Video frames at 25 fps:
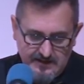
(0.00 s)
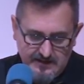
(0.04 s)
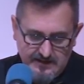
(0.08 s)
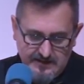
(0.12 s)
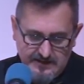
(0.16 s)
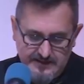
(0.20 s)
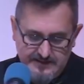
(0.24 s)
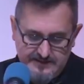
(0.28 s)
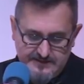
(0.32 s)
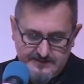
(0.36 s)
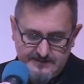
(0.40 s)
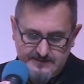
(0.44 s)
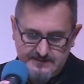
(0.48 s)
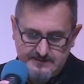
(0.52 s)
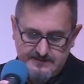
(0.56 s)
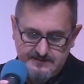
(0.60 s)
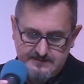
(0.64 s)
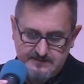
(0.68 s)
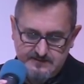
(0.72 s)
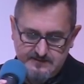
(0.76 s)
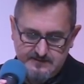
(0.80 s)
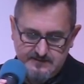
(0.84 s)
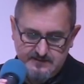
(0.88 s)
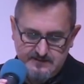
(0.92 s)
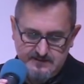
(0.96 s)
it's,
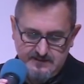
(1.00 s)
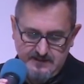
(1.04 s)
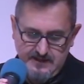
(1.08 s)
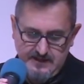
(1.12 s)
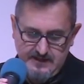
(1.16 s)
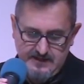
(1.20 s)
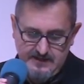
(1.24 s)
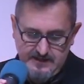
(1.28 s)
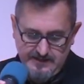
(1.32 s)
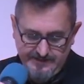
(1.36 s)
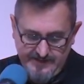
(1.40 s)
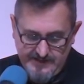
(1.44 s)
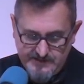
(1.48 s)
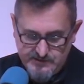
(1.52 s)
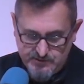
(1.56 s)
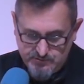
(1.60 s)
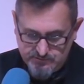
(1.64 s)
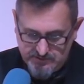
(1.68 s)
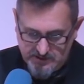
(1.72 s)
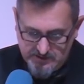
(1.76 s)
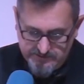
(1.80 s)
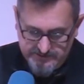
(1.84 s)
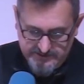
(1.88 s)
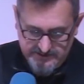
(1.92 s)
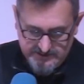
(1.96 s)
uh, that's
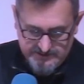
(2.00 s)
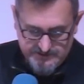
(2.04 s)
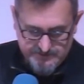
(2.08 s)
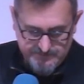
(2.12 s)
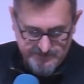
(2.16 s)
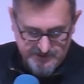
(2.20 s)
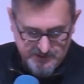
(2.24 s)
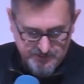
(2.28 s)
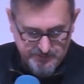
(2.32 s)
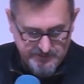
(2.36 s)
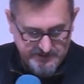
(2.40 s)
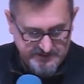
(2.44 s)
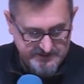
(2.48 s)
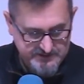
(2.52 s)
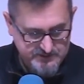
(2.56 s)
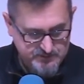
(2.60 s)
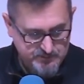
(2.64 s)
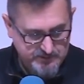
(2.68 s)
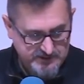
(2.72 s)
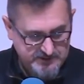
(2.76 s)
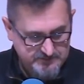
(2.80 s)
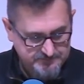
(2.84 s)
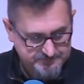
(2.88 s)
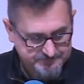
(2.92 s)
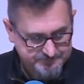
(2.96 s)
growing and developing as
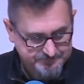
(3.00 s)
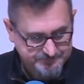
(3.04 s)
well.